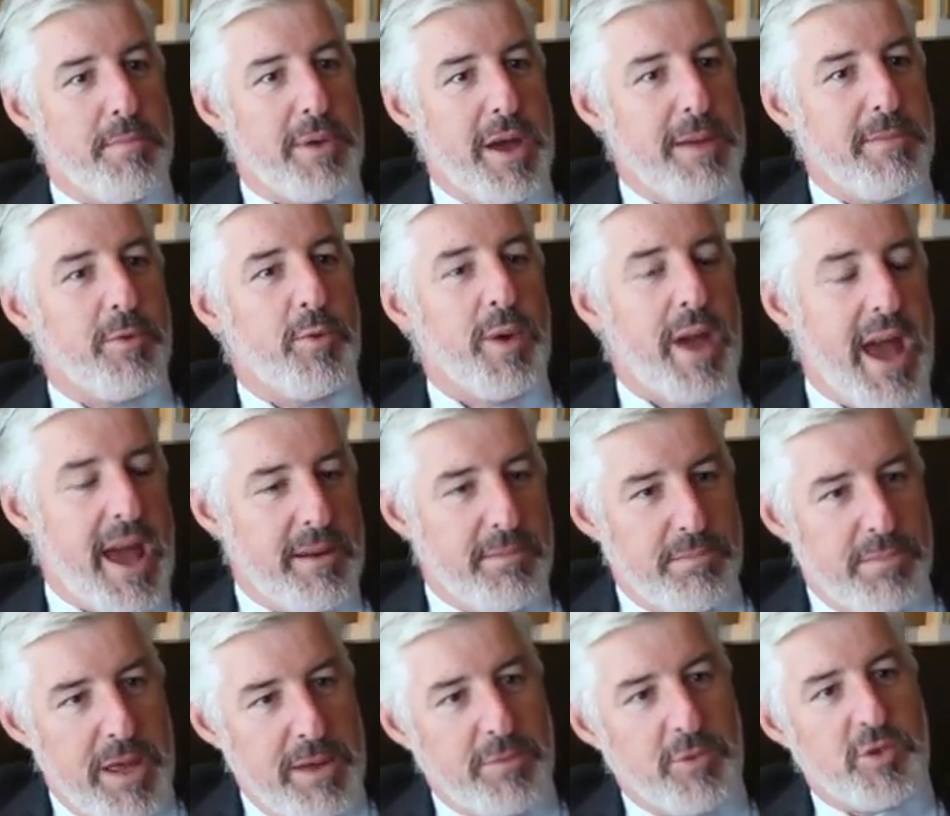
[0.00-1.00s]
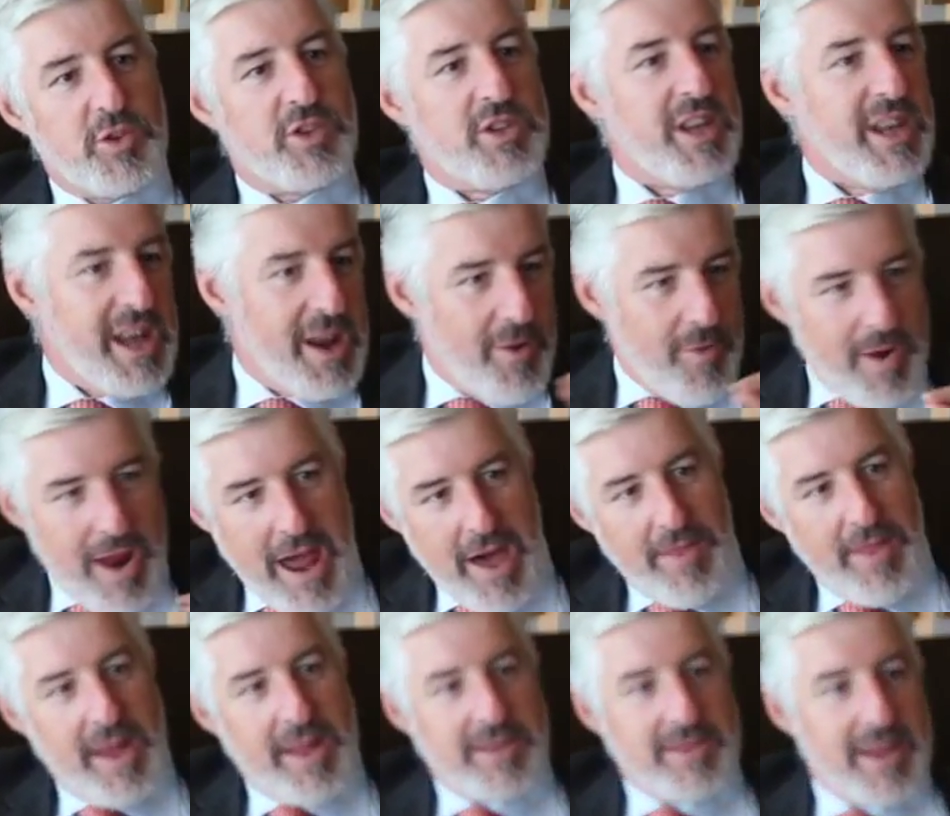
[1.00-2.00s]
People, we had people sitting
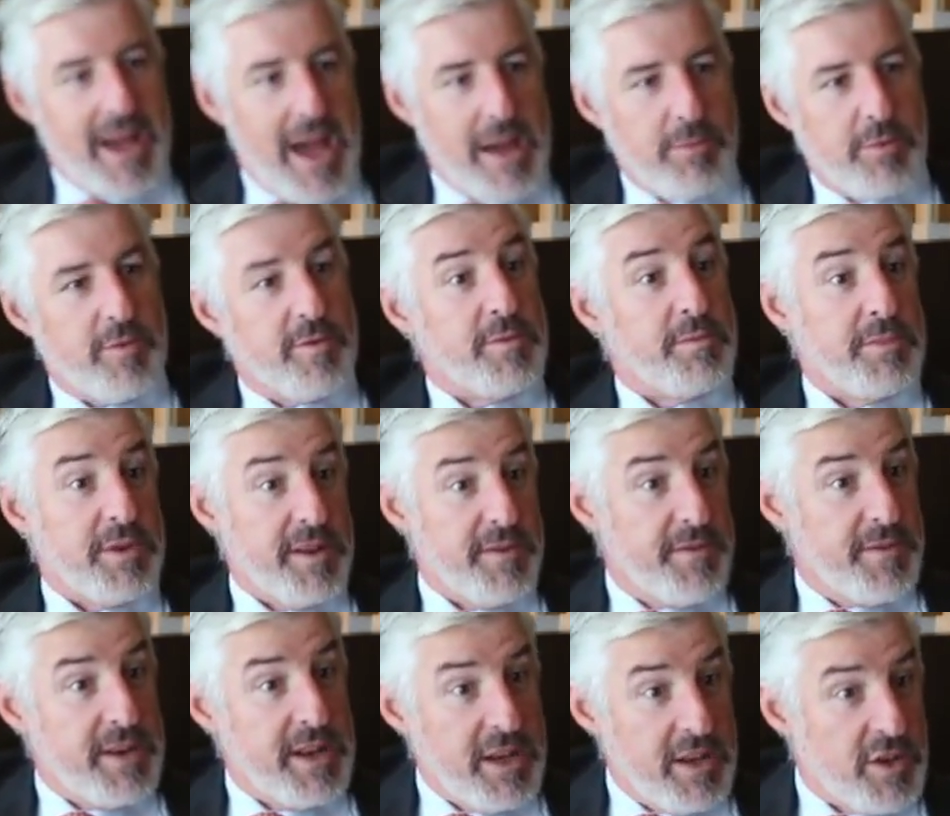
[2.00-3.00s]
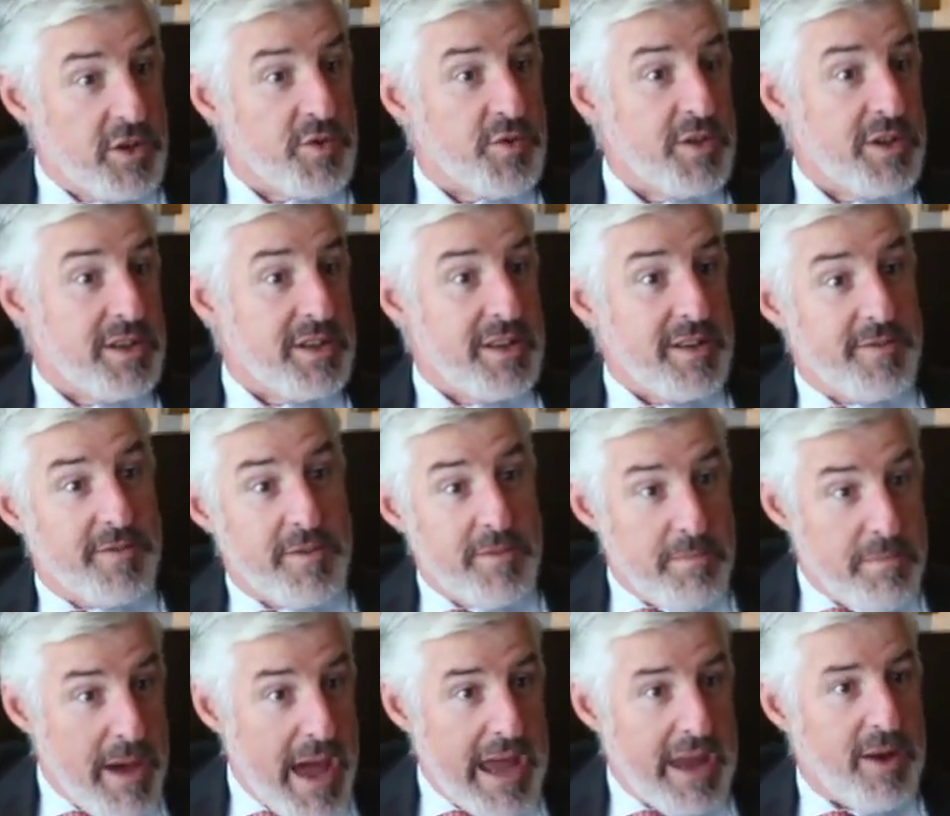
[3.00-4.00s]
around that table from different industries,
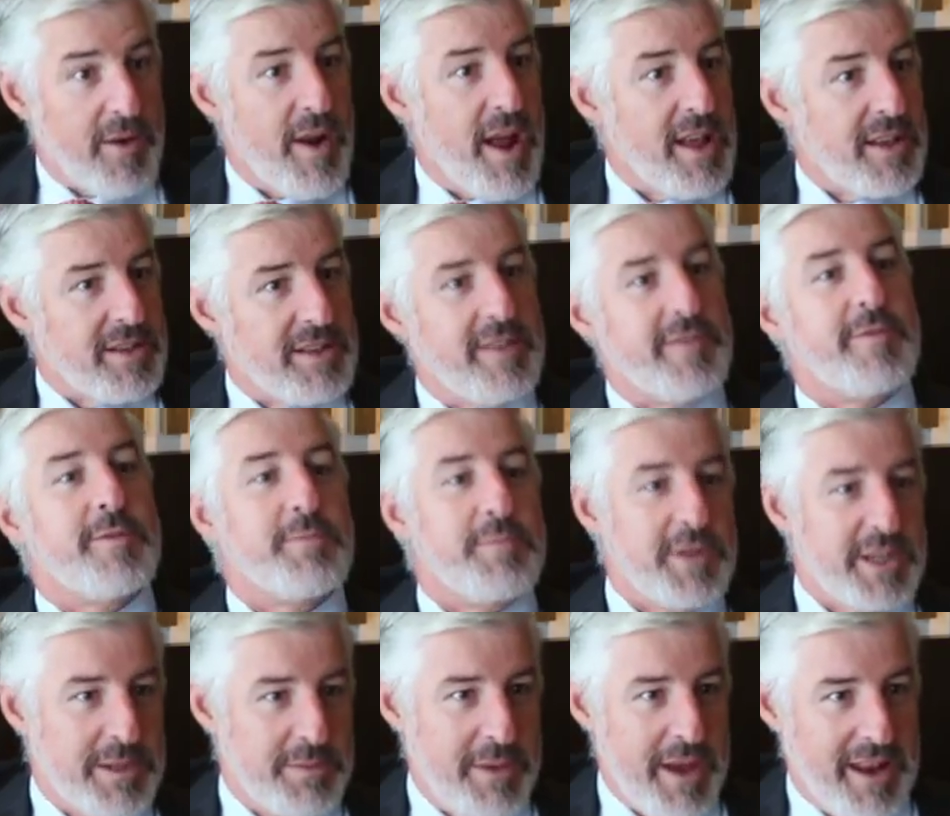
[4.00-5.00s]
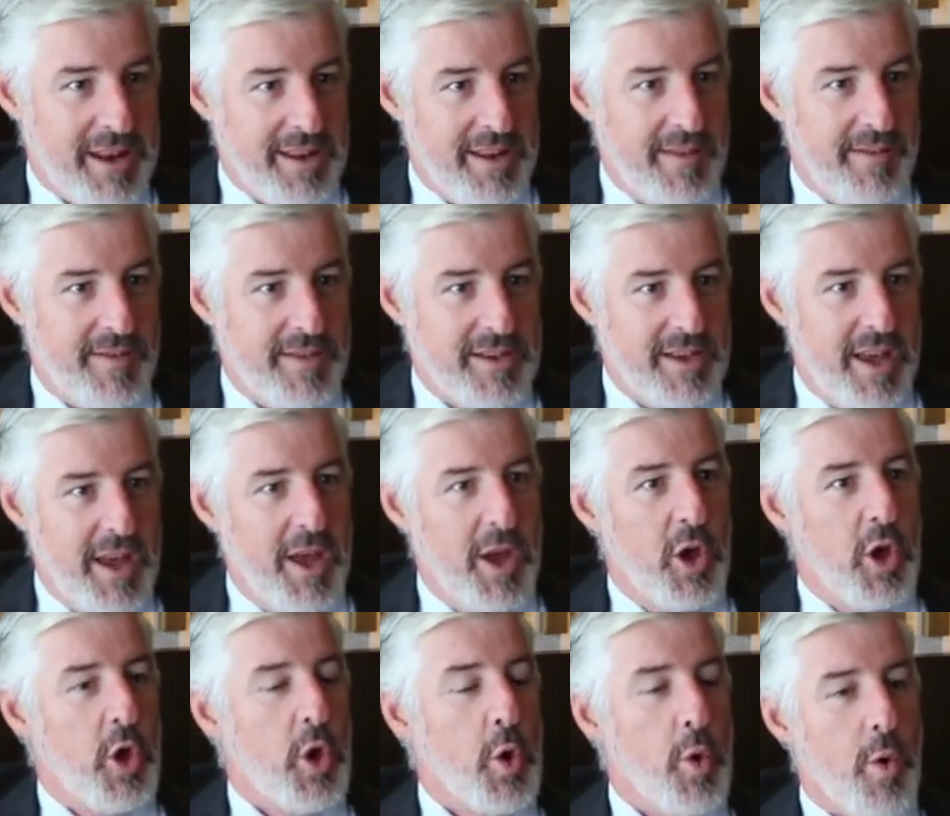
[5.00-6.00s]
different backgrounds, different perspectives,
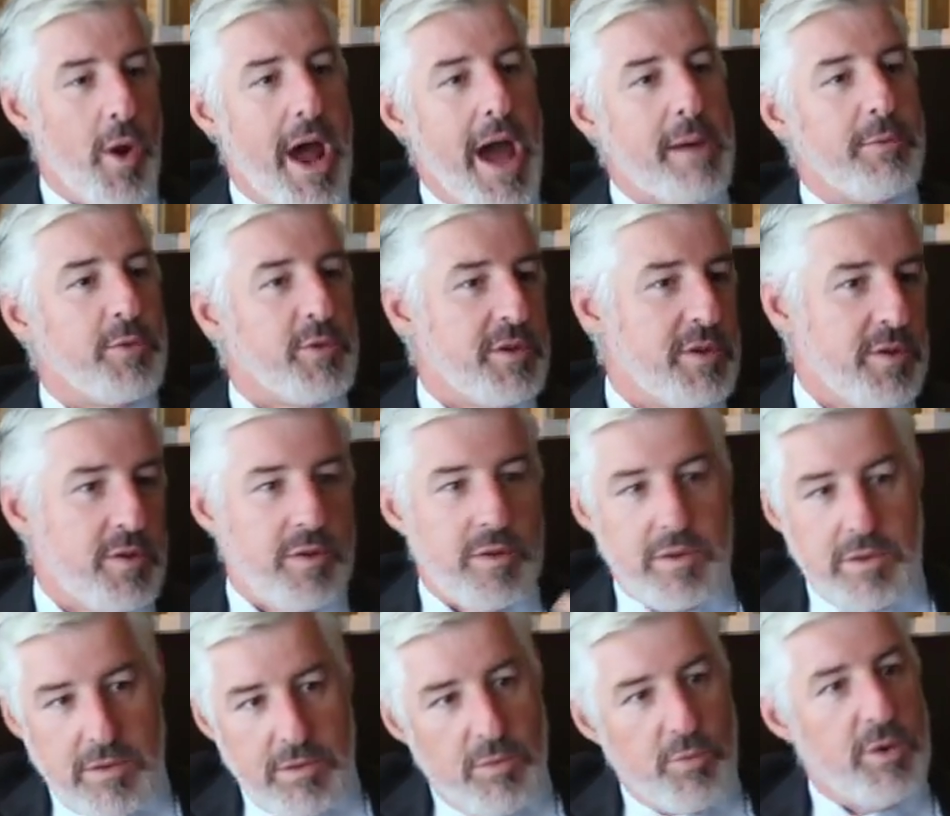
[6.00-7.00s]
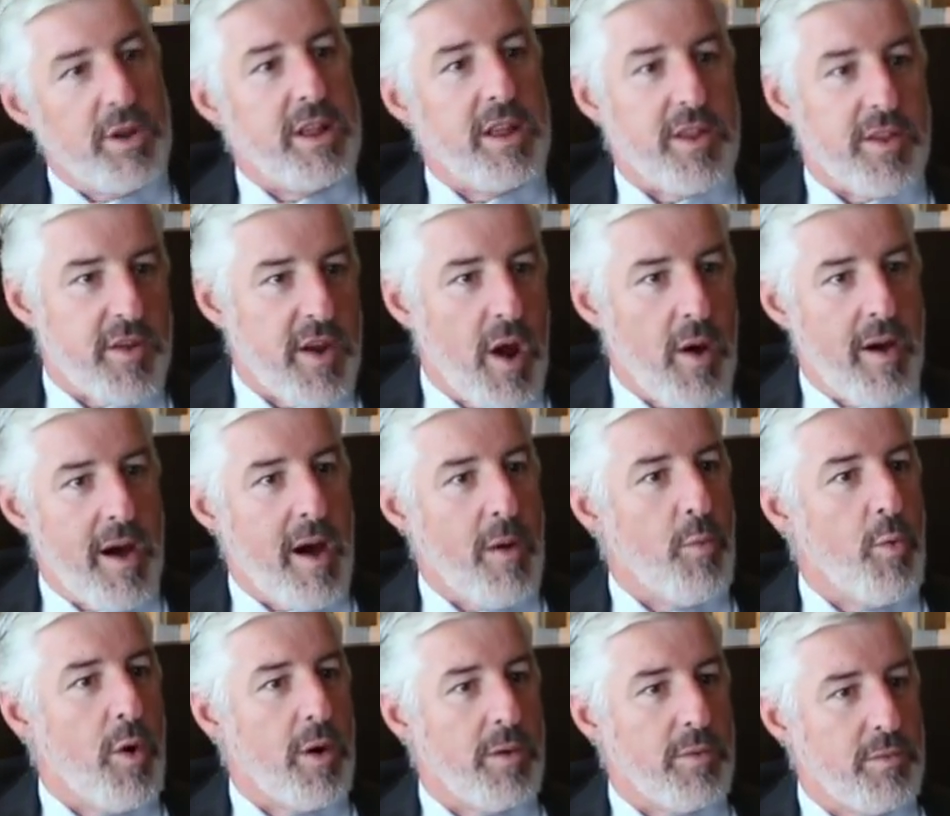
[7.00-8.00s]
who were able to really throw
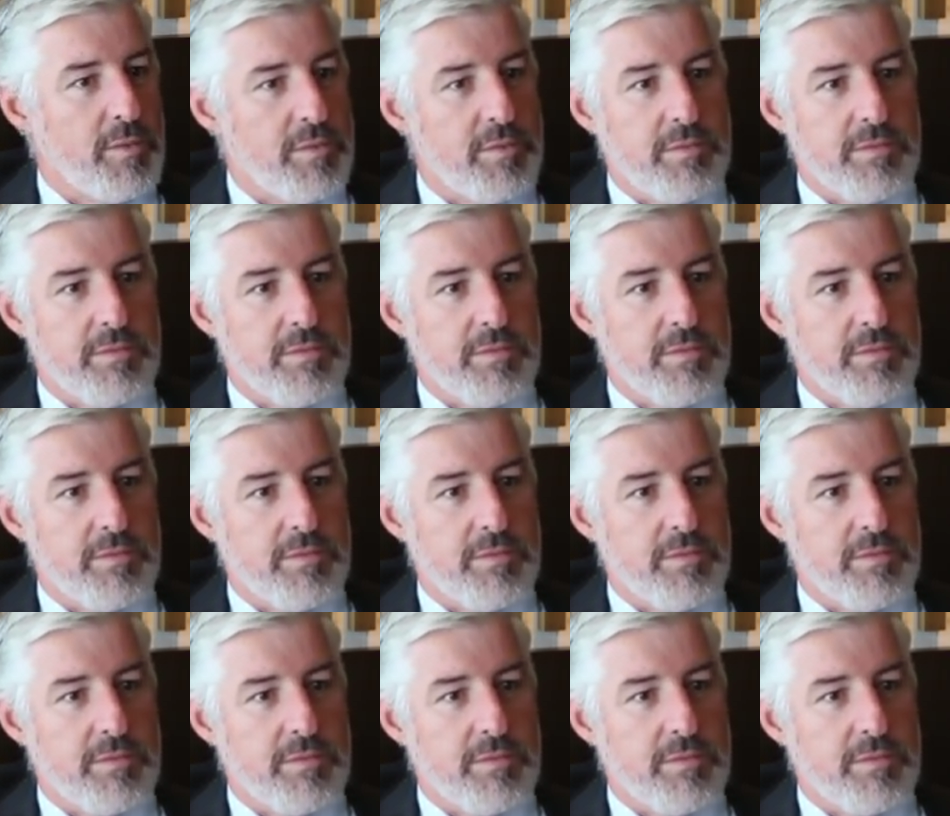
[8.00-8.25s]
out what,